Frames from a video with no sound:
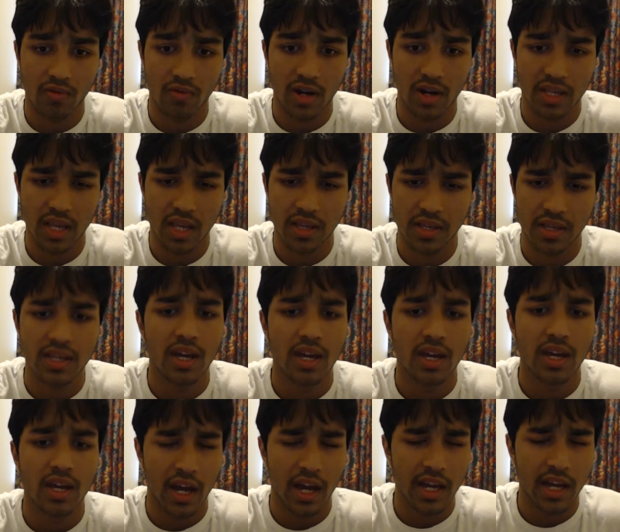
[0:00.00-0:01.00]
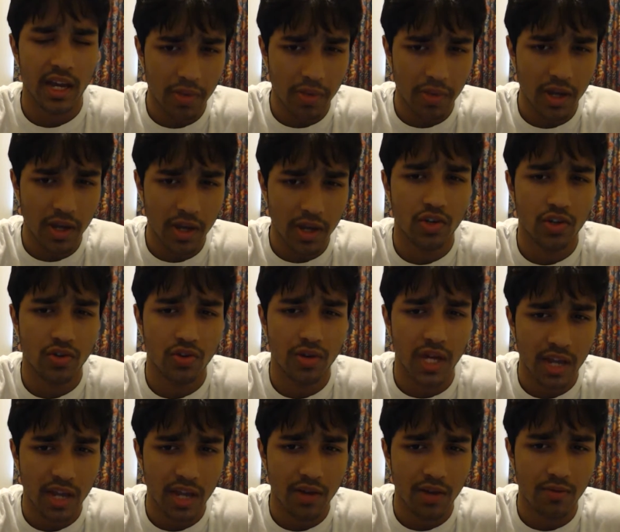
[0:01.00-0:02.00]
I say this. I expect you to
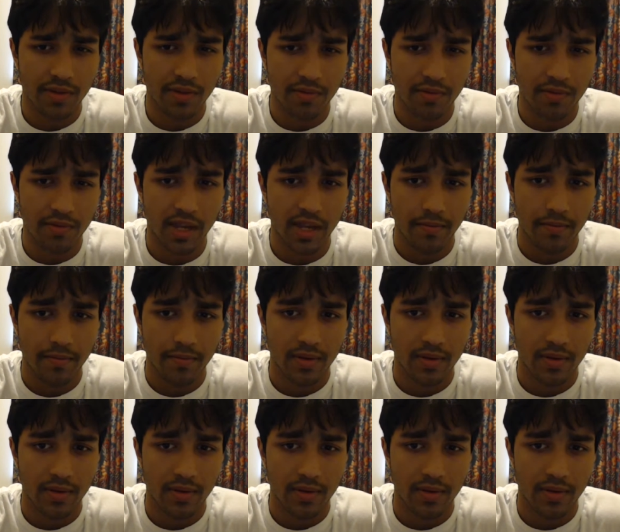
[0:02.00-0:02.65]
hang with me.